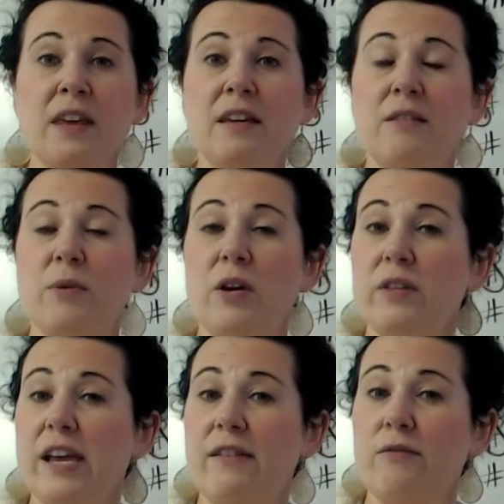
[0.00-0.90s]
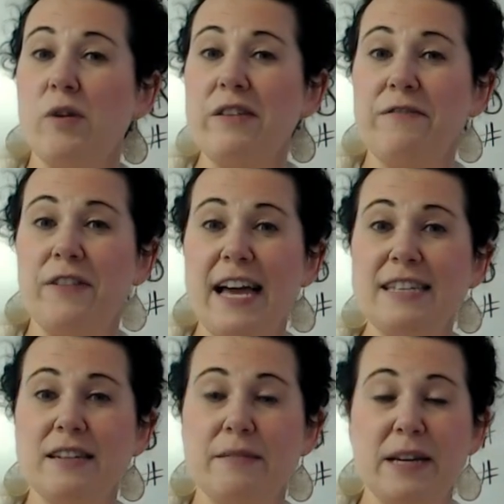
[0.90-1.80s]
We only have 1
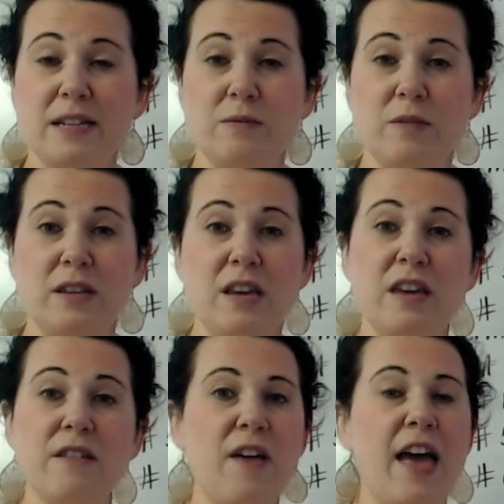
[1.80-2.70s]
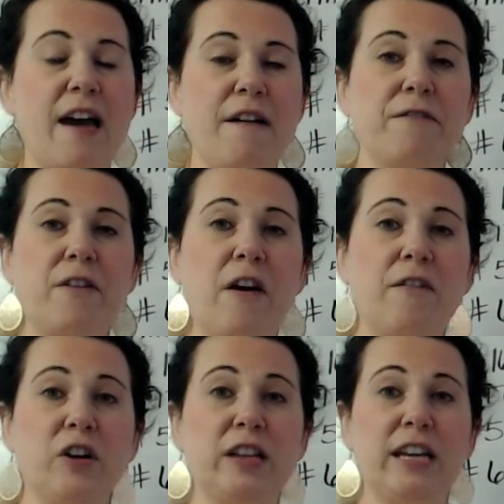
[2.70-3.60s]
flat because we're in the key of F
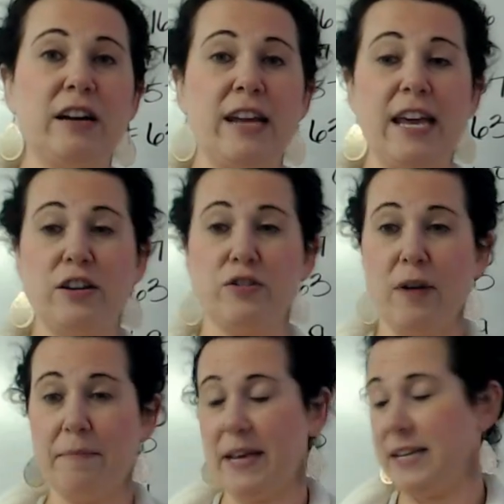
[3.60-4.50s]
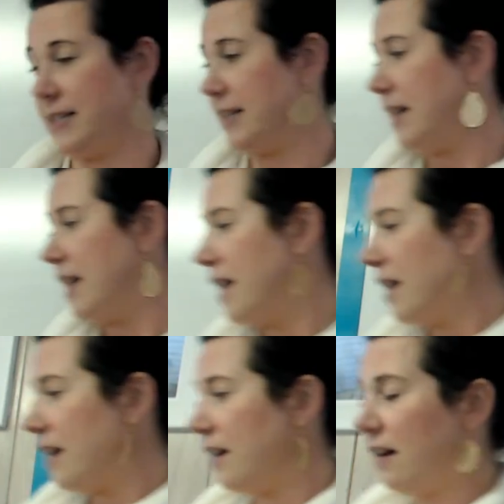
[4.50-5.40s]
for clarinet and trumpet.
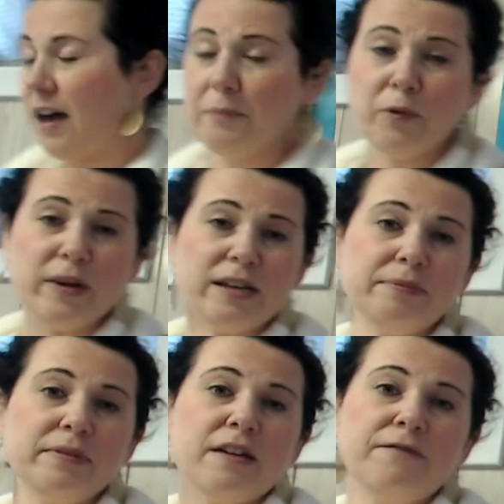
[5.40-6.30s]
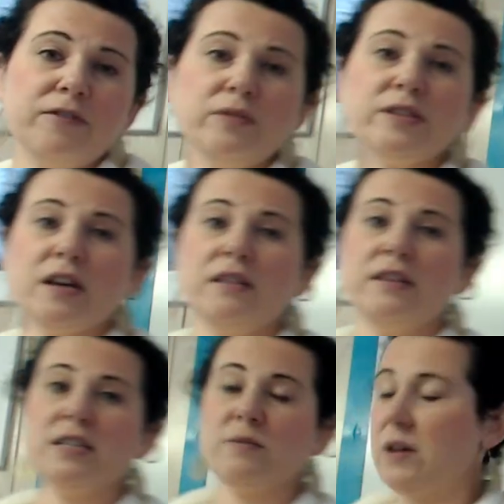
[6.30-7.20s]
I'm going to play flute on
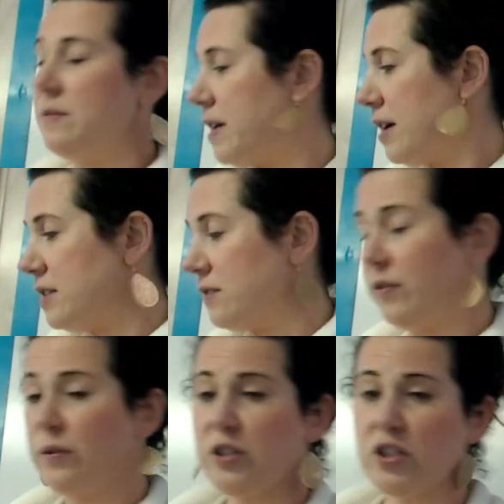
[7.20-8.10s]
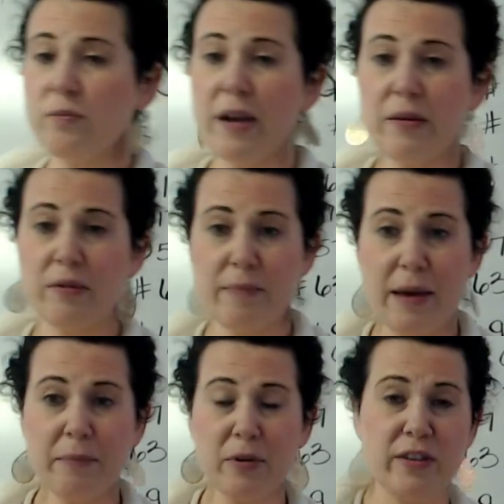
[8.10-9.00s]
this one because flutes, you might
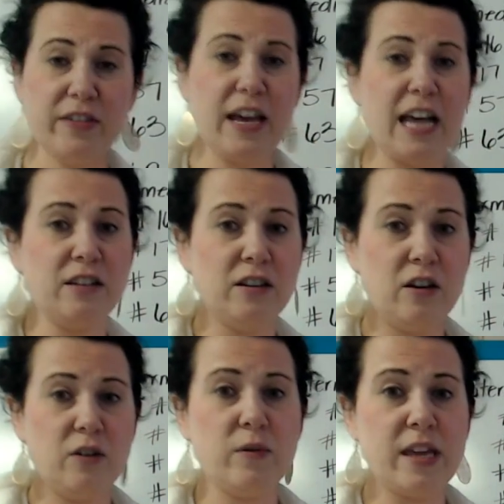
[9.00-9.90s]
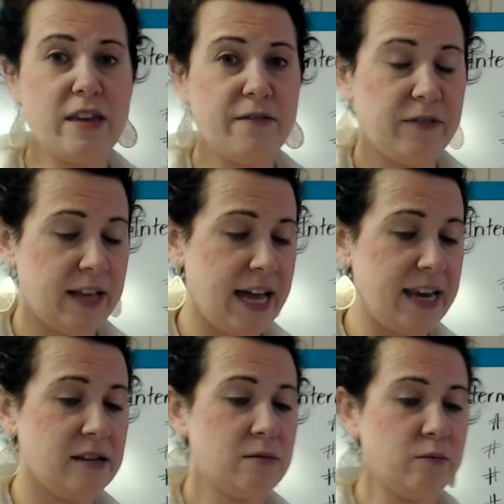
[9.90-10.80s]
remember that low E flat
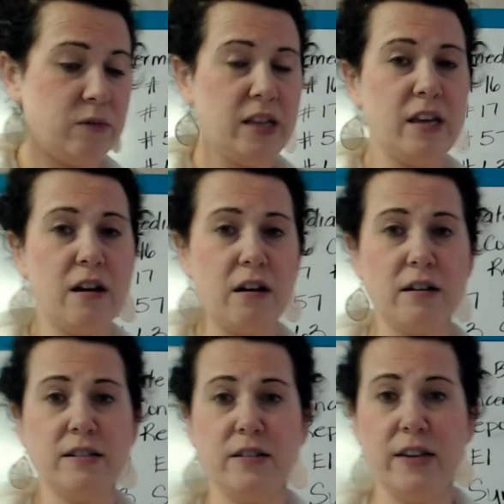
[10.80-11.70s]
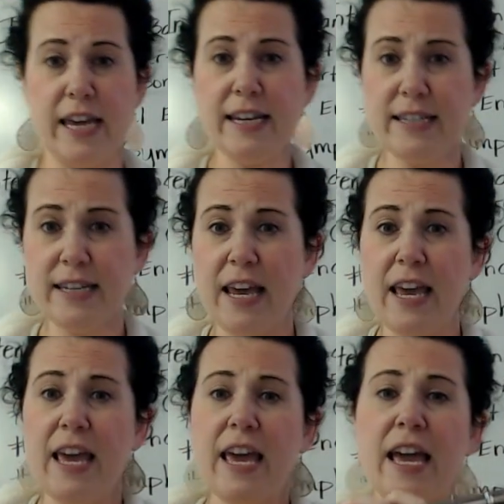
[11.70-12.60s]
is really hard to get.
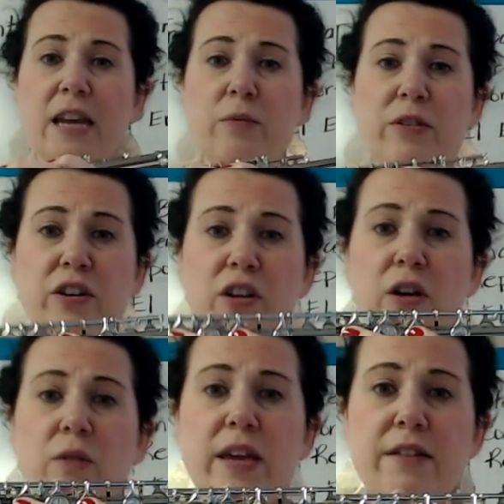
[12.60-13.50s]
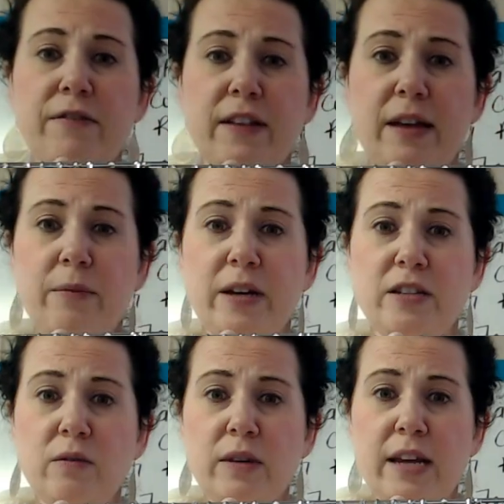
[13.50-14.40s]
And with the low E flat, we
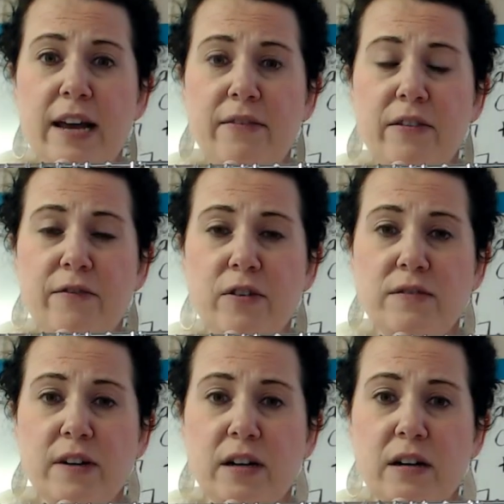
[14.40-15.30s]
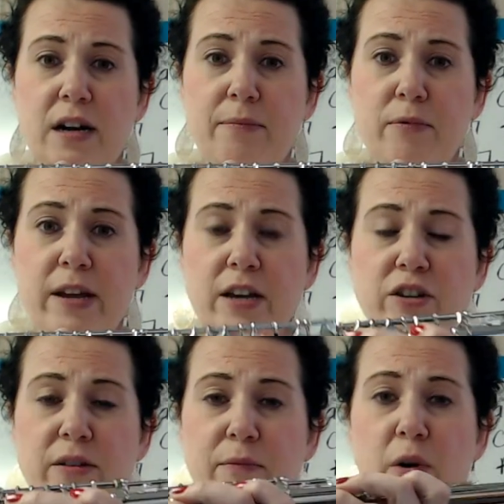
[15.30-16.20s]
don't have the first finger up. We
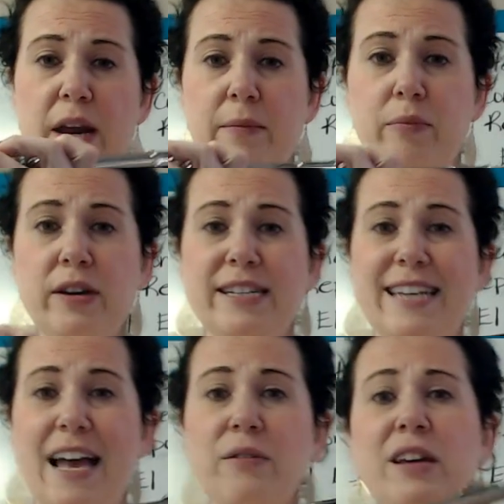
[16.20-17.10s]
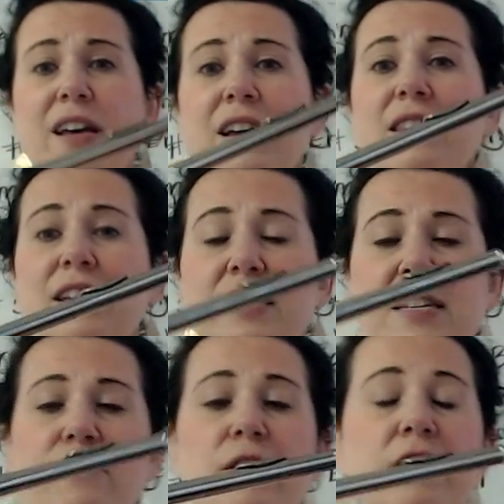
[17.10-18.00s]
actually go ahead and put it down. Let's see
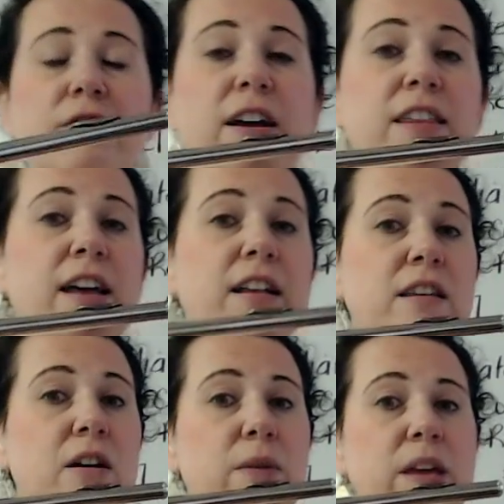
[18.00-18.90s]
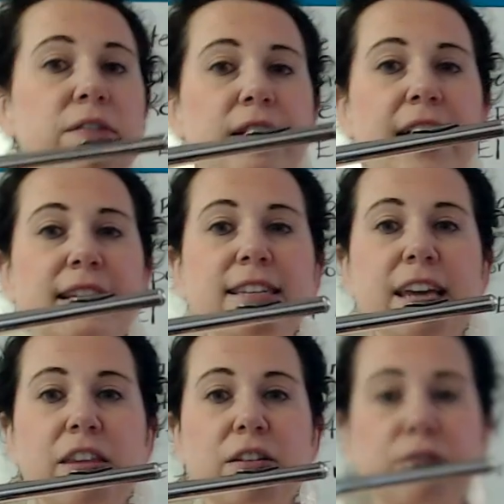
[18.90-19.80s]
if we can find that low E flat
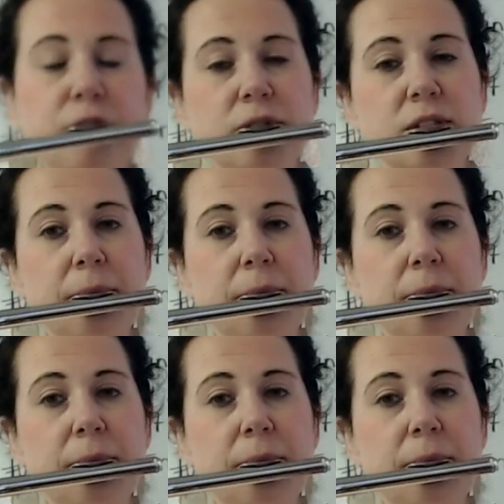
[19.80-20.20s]
together, flutes.